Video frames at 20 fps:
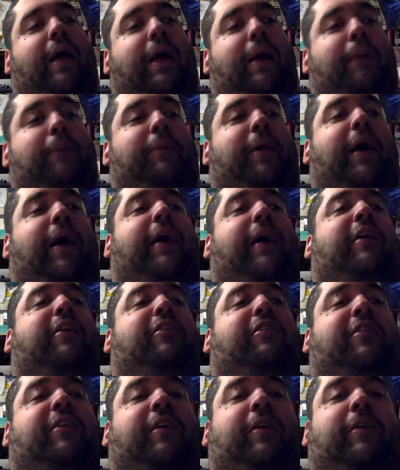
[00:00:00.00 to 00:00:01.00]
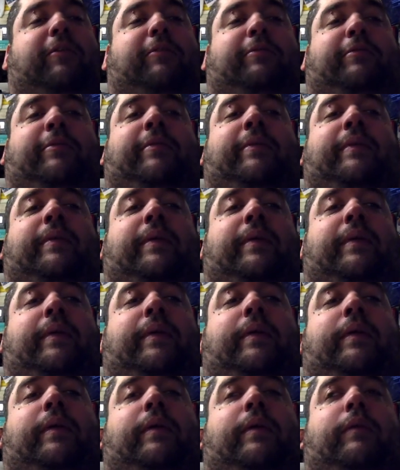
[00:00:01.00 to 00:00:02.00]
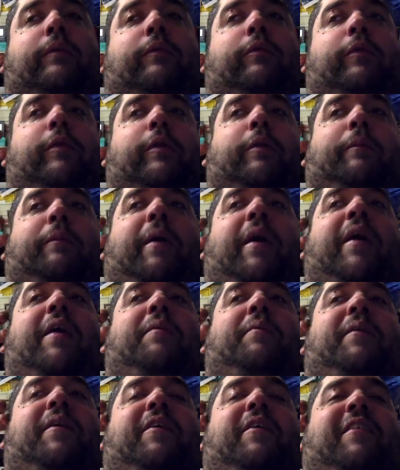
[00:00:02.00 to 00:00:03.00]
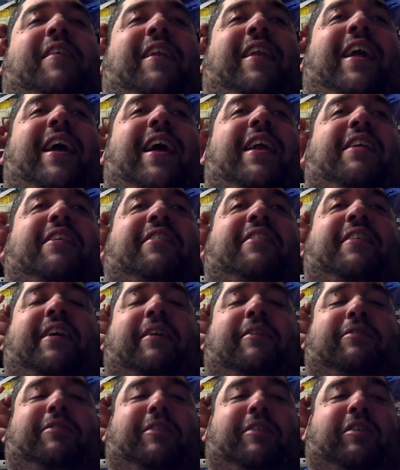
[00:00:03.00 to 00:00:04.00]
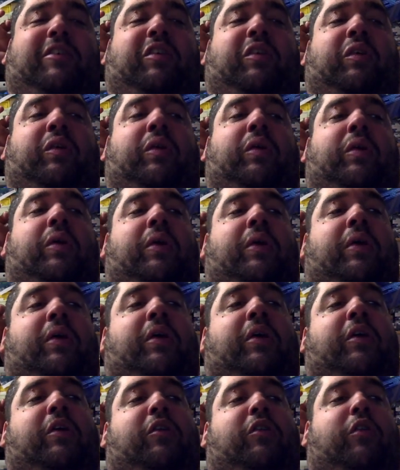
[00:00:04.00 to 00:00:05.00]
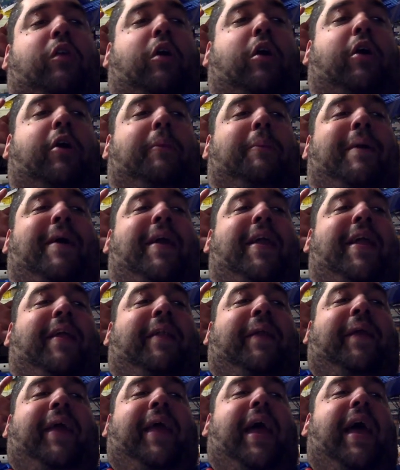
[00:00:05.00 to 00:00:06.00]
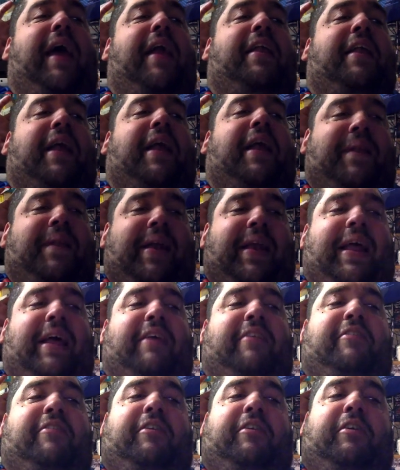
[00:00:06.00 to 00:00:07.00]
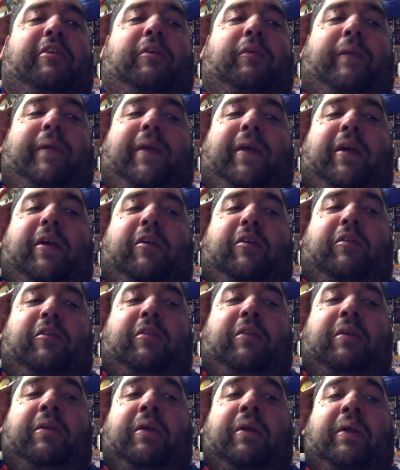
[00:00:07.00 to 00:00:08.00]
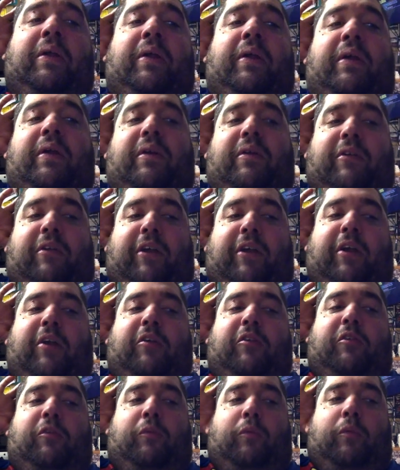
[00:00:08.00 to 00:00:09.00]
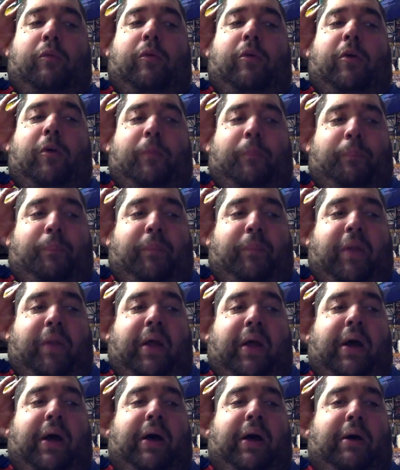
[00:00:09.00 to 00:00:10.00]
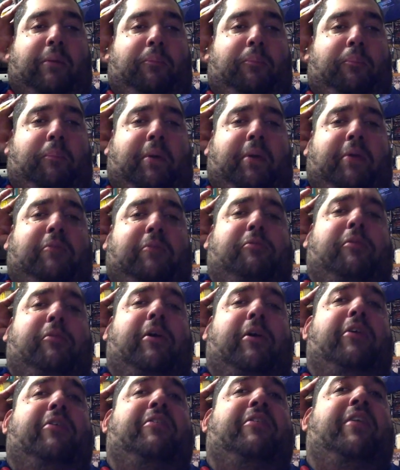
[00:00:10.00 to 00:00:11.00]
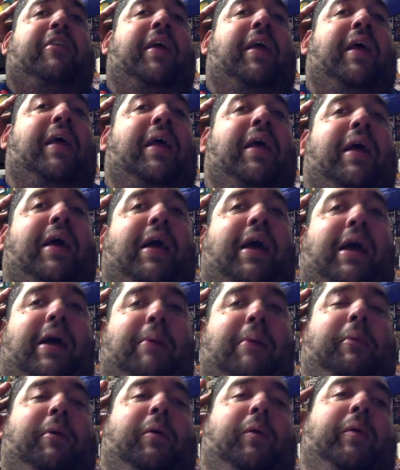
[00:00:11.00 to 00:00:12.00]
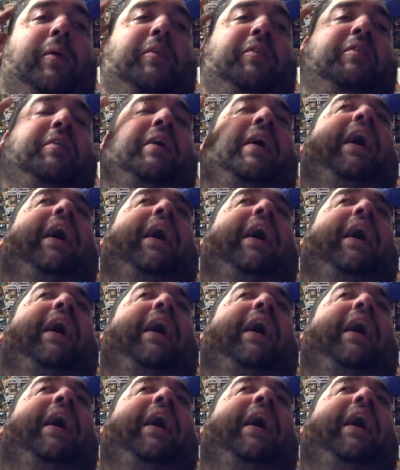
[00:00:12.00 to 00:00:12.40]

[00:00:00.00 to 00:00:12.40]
I'm not gonna start from the bottom. There's a lot of stuff to talk about at the end, and that has to do with Gears of War. But first, I'm going to